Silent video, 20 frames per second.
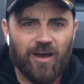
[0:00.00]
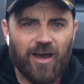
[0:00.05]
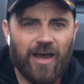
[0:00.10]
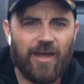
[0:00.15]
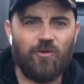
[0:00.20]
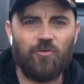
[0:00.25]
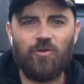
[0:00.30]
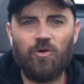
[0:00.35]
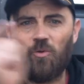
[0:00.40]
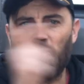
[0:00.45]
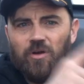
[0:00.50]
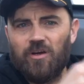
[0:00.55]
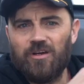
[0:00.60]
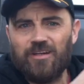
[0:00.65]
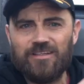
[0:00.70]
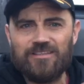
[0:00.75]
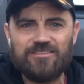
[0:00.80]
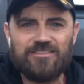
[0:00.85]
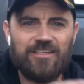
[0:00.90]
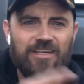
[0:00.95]
I don't know where it
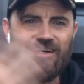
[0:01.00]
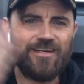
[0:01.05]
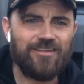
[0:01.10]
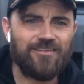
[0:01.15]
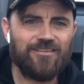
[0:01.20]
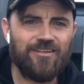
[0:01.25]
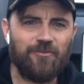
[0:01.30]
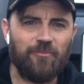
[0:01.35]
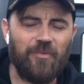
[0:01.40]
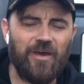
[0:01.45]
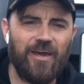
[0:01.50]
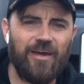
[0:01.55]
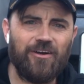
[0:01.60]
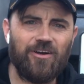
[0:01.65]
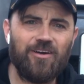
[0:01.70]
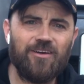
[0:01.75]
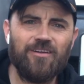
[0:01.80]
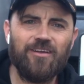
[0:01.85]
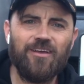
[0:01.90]
is yet, doesn't matter.